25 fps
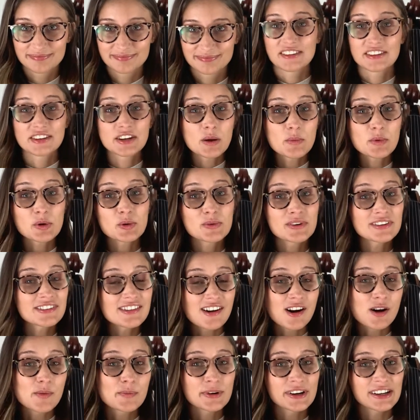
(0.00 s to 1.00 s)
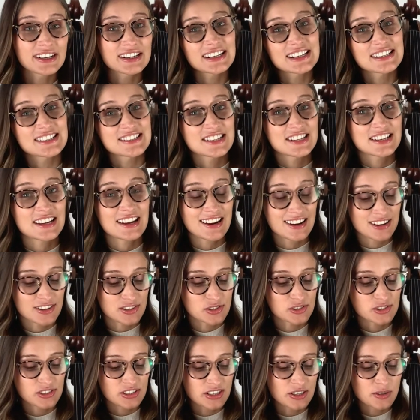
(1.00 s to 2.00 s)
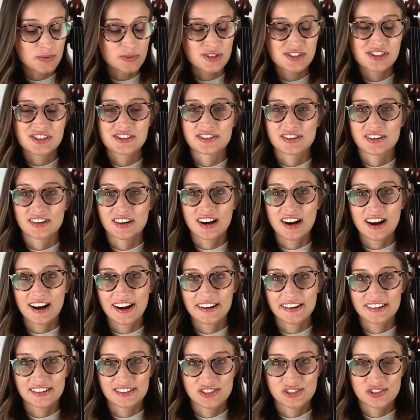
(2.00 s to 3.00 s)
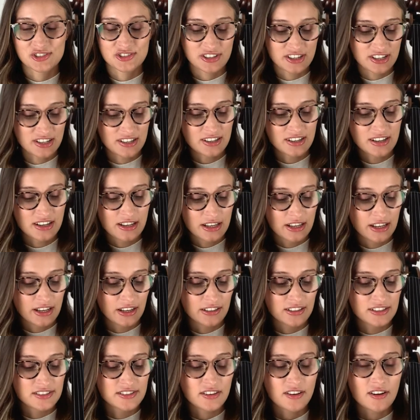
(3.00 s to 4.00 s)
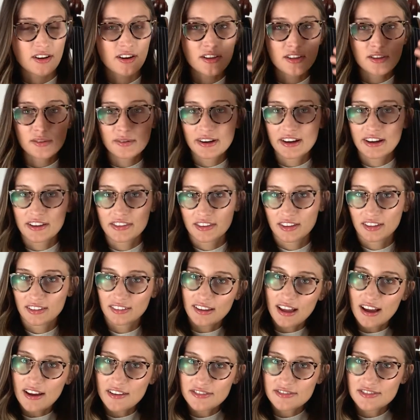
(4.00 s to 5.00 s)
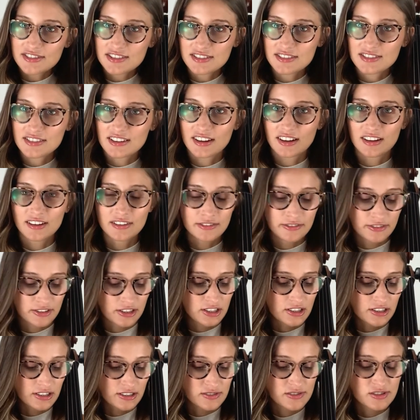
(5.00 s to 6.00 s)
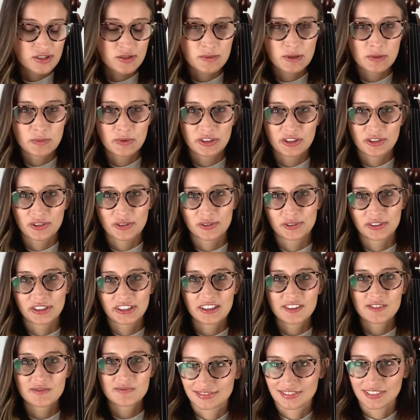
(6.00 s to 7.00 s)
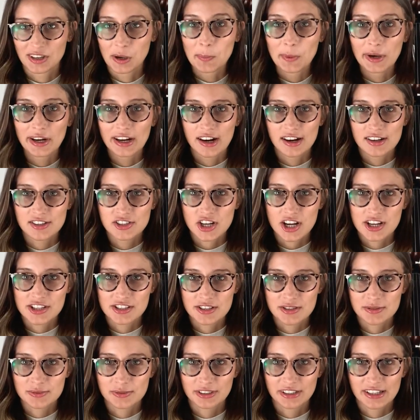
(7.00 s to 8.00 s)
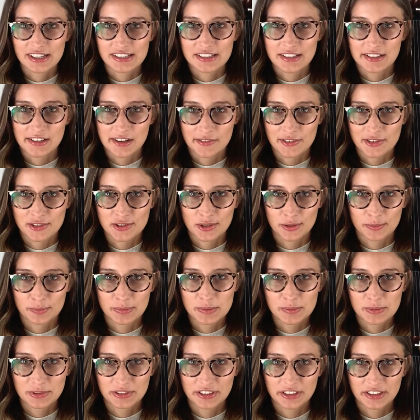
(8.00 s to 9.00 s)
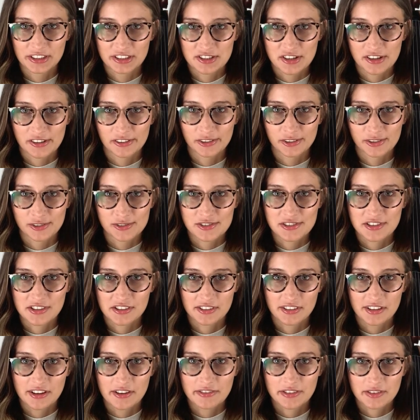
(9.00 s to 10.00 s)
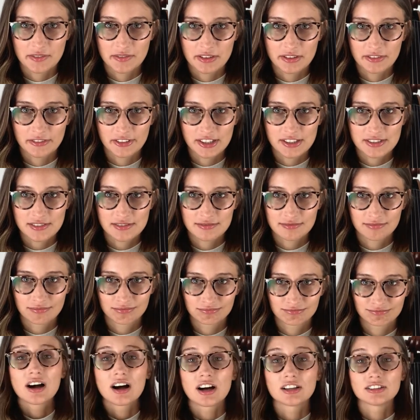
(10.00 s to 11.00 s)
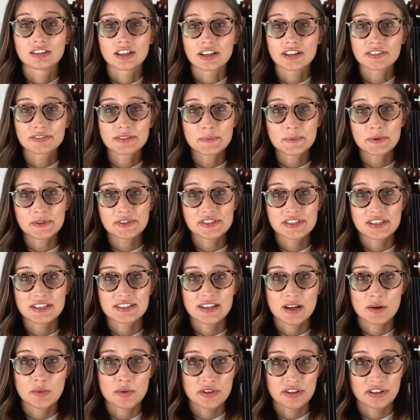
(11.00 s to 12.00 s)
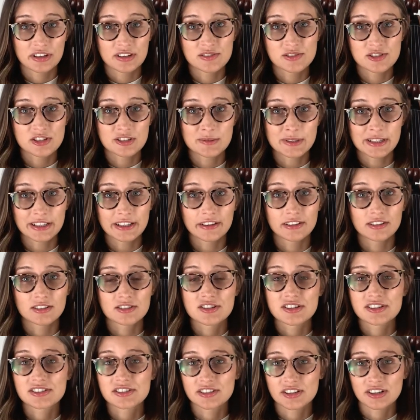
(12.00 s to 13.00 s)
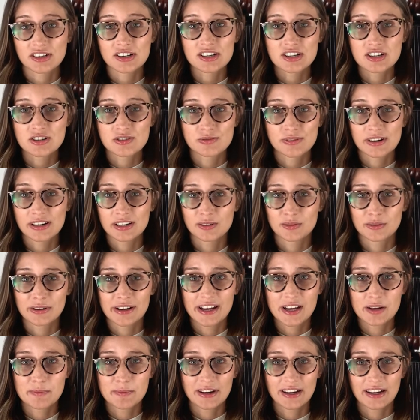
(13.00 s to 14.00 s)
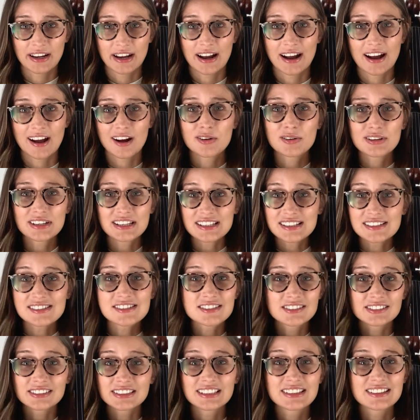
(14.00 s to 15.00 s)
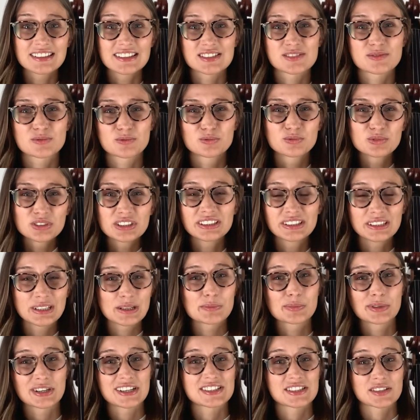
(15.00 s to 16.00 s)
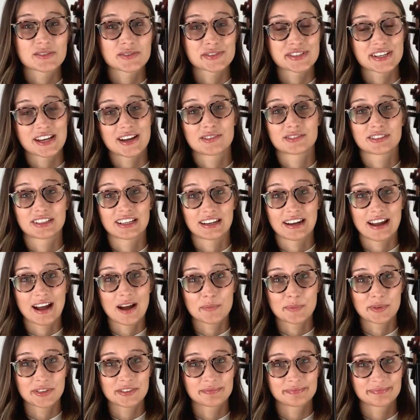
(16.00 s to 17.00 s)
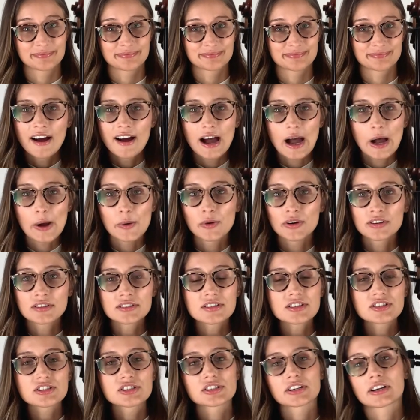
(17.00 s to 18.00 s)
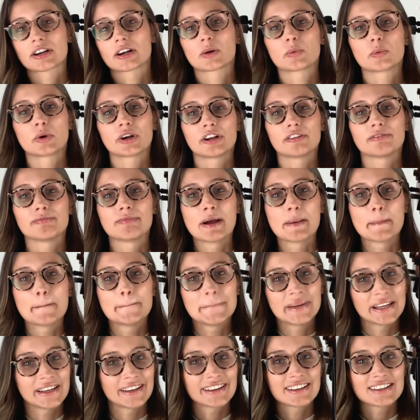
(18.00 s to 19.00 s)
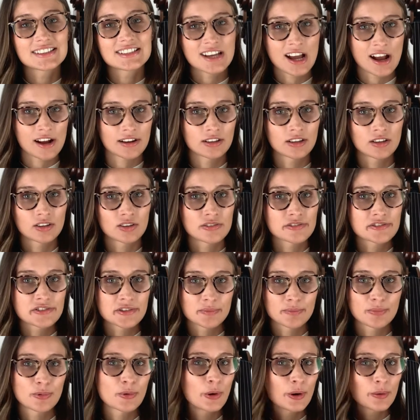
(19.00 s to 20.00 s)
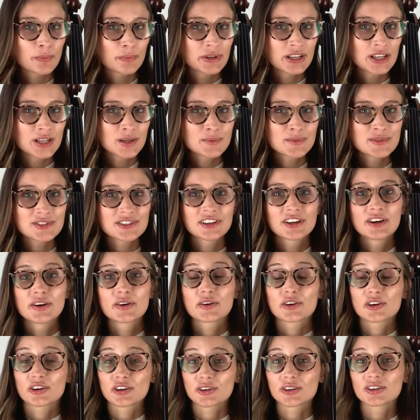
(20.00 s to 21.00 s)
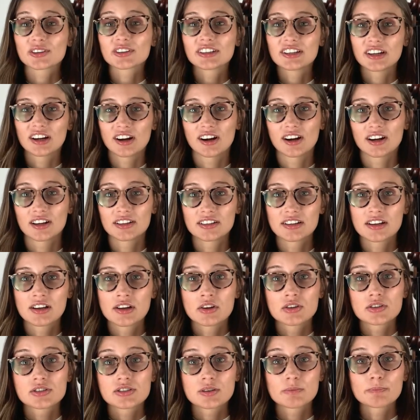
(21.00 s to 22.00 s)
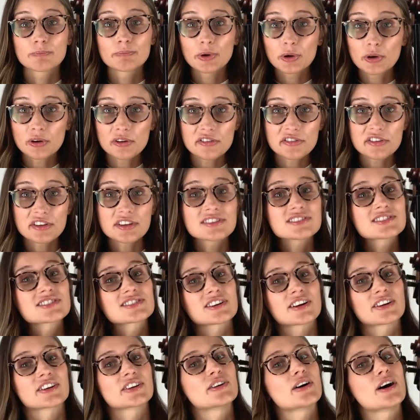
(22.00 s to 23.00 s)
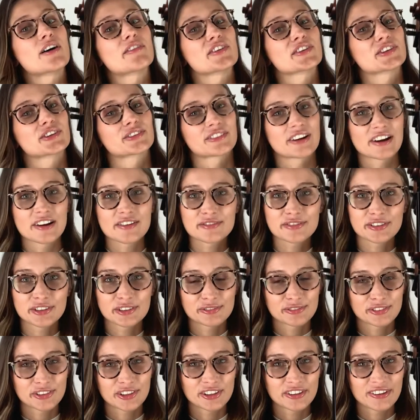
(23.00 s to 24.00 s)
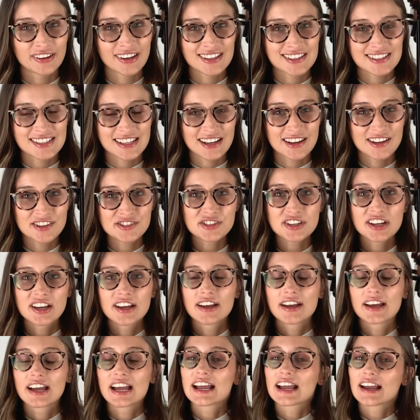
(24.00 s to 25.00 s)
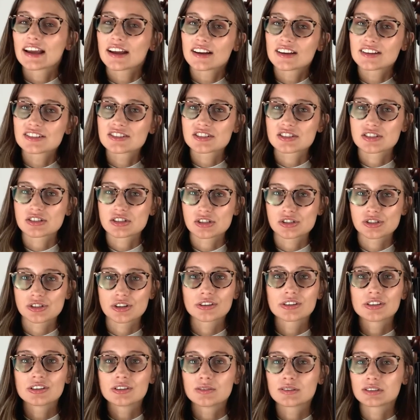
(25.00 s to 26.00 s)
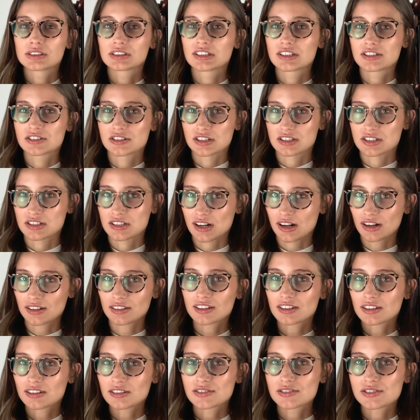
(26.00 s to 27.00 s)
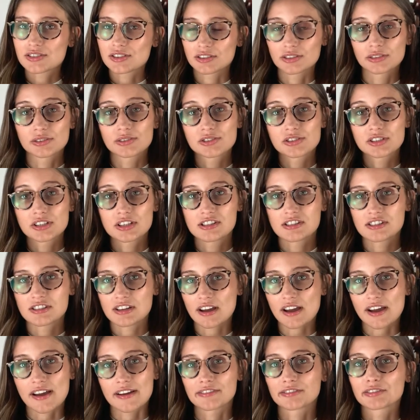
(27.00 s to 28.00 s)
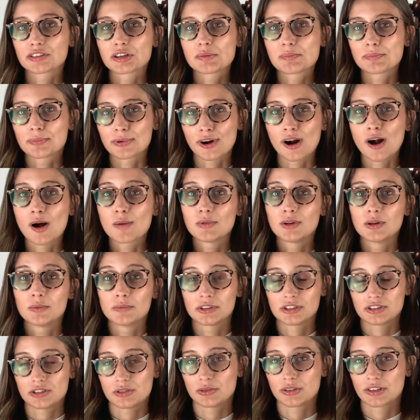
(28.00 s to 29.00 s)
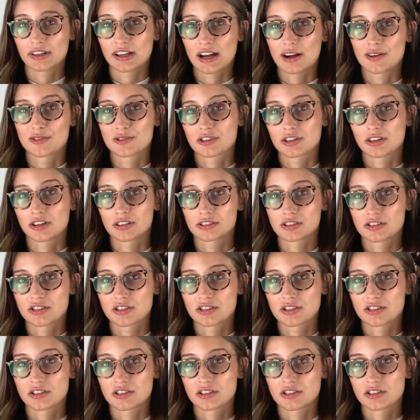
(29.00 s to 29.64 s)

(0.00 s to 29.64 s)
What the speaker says: The number one culprit is the A string, which is our highest string, and is all the way on the left of the instrument when you're holding it. Oh my gosh, I just realized I never told people that the cello goes to the left of their face. A lot of people sit down with an instrument and are discouraged right away by how easily this really abrasive sound can happen. I wanted to share one of my big technical support beams early on to both start you off on the right foot for a great sound and to show you that there's a technical solution to every problem that you encounter on